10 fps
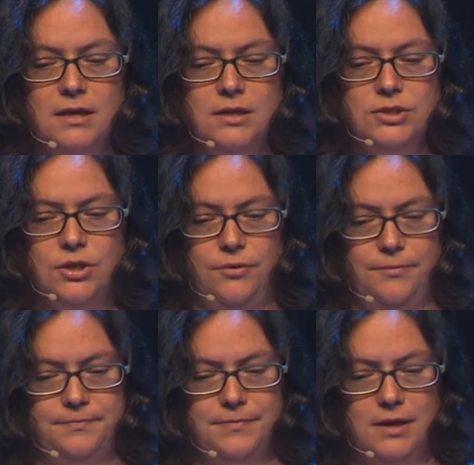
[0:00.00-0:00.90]
So
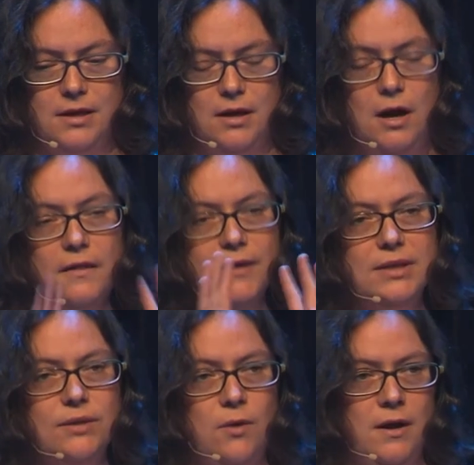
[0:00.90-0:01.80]
all they
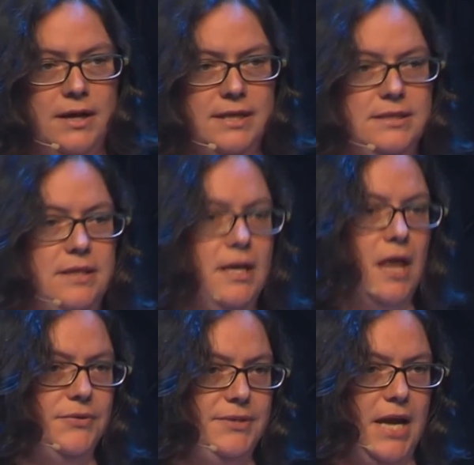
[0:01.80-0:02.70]
really want is to the
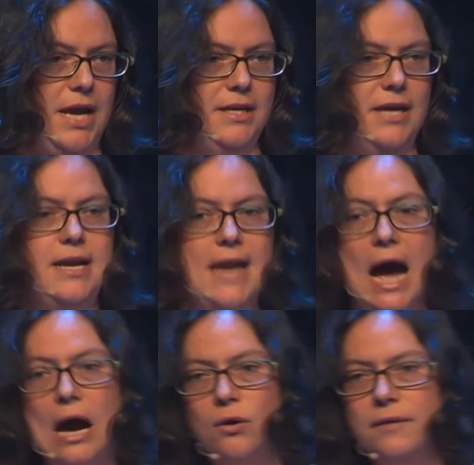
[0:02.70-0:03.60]
other side, and
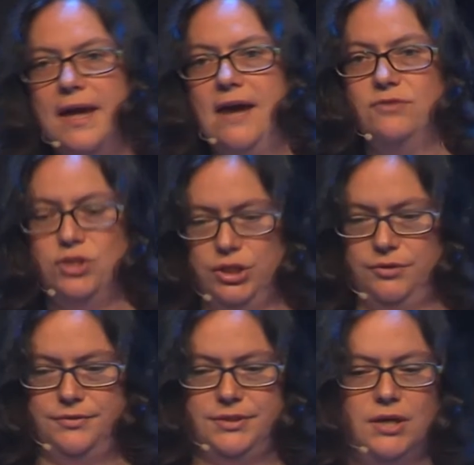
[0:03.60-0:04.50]
now they have to
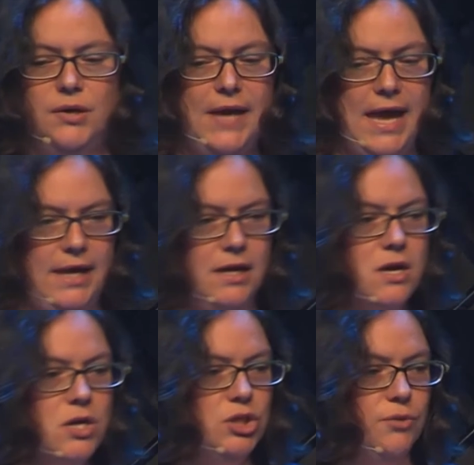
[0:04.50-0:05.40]
choose. Okay,
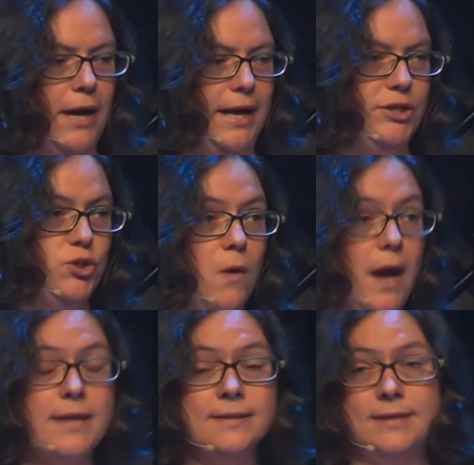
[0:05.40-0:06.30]
do I try
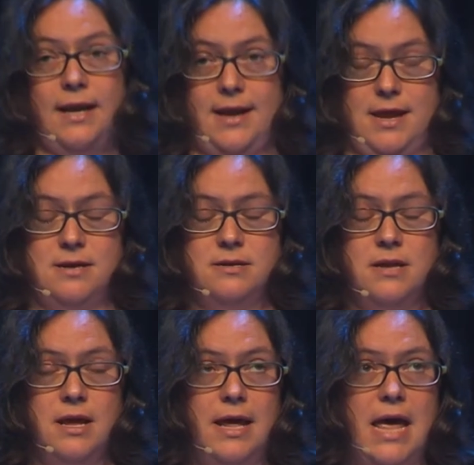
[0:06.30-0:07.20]
and sign in
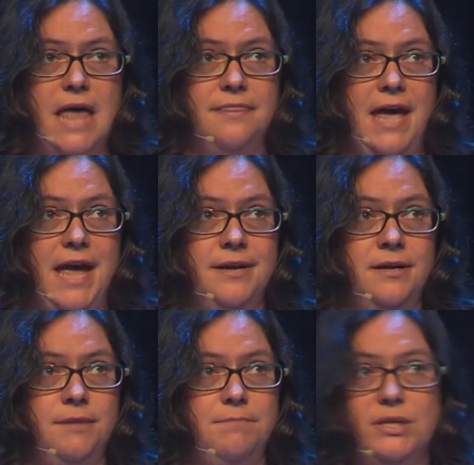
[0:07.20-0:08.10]
and then
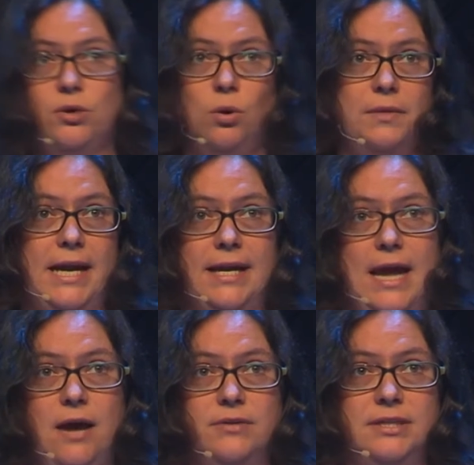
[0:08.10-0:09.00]
be told that
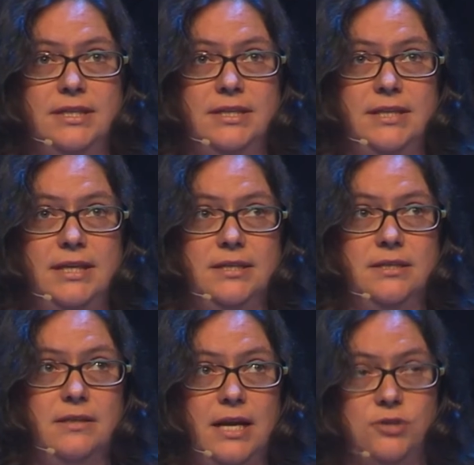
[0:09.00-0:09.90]
account doesn't exist,
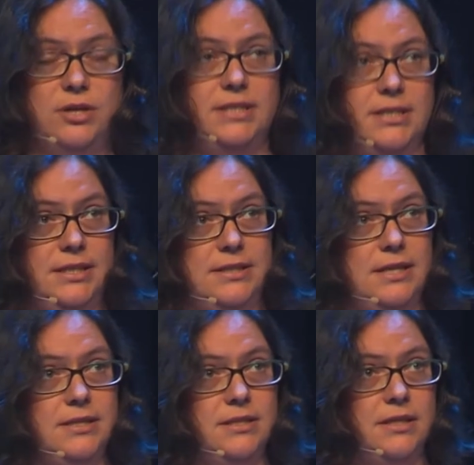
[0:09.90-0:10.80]
that address doesn't
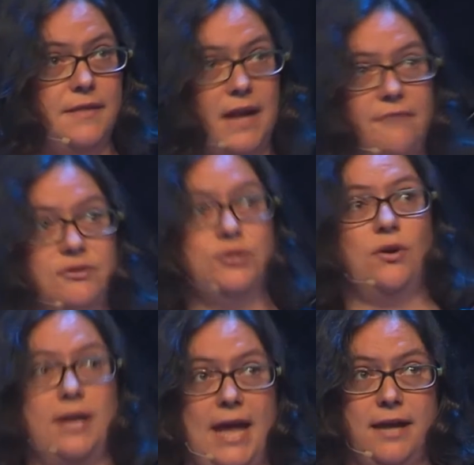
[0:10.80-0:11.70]
exist, and then I have to start
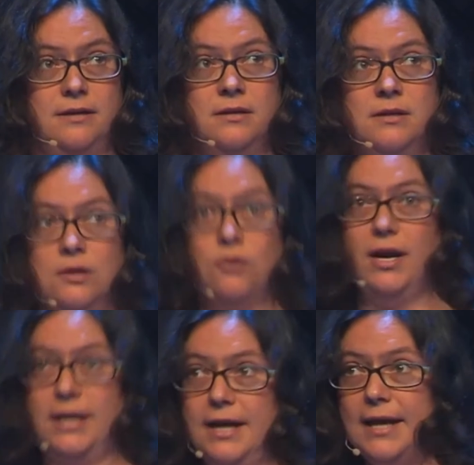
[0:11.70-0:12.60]
again
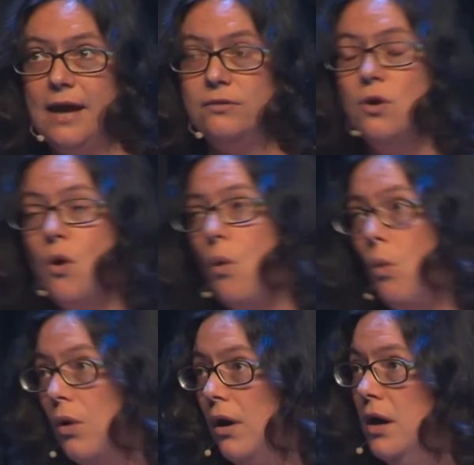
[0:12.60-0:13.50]
creating an account?
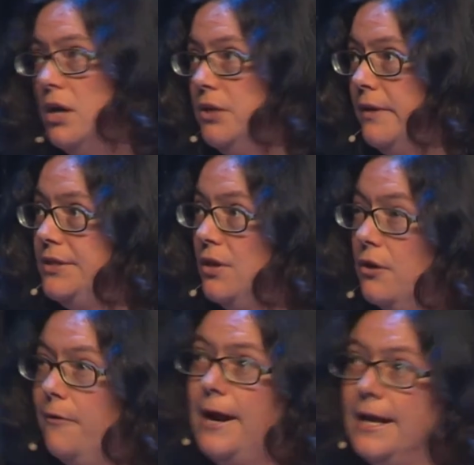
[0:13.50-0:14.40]
Or do I start
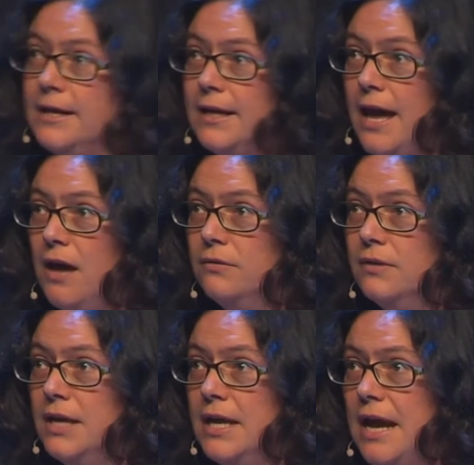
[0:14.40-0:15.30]
creating an account
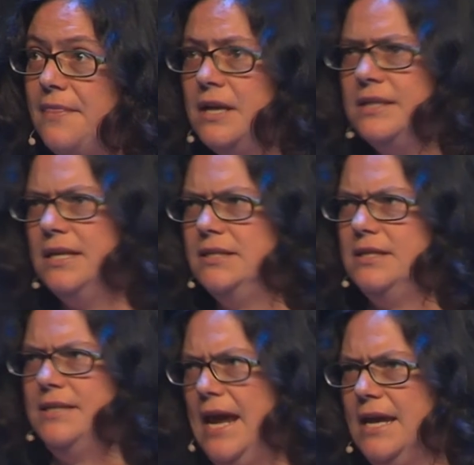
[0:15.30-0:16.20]
and then it says it's
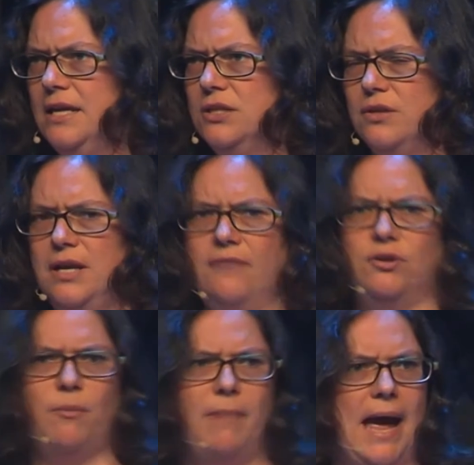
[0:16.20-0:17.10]
taken, so then I have to
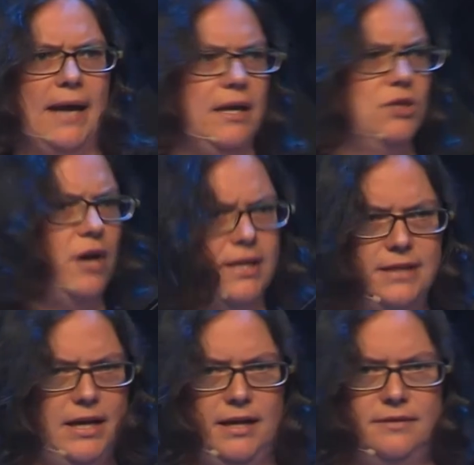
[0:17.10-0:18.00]
go back and try and
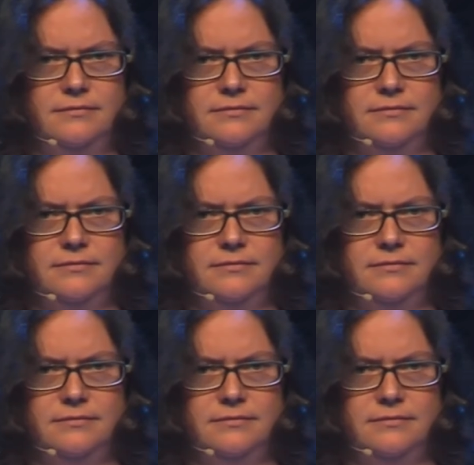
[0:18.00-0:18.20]
sign in?